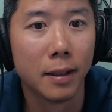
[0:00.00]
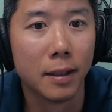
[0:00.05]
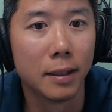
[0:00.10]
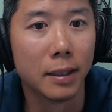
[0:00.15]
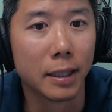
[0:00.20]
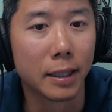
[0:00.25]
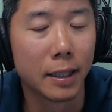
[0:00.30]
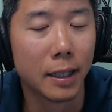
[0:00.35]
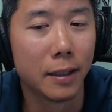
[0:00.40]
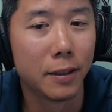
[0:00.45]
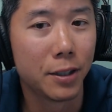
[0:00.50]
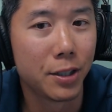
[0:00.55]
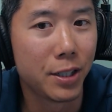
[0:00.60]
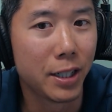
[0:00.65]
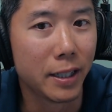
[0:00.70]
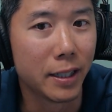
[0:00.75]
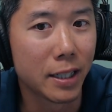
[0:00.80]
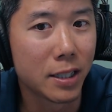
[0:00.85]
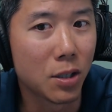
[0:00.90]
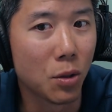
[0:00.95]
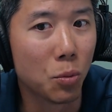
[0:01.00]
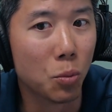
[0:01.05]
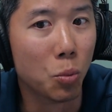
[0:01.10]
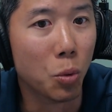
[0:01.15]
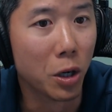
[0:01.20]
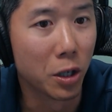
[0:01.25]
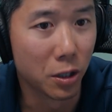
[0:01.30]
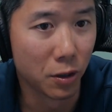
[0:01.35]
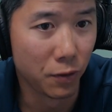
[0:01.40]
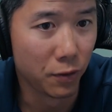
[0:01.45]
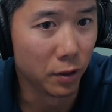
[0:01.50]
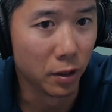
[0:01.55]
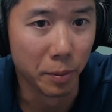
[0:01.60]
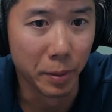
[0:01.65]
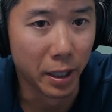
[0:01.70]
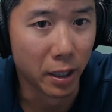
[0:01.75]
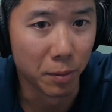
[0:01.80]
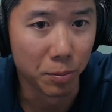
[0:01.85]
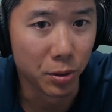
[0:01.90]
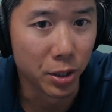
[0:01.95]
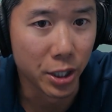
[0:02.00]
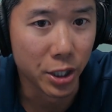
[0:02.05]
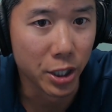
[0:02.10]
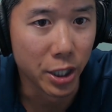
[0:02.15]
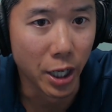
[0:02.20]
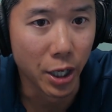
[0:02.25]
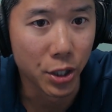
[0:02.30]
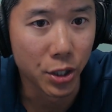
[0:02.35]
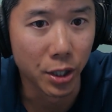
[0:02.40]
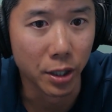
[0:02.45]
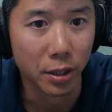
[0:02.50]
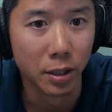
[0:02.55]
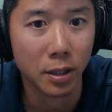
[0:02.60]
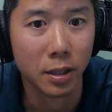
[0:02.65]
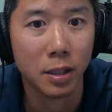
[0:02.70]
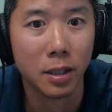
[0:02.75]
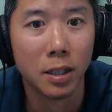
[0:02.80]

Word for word: Like understand that's a wonderful amount of appreciation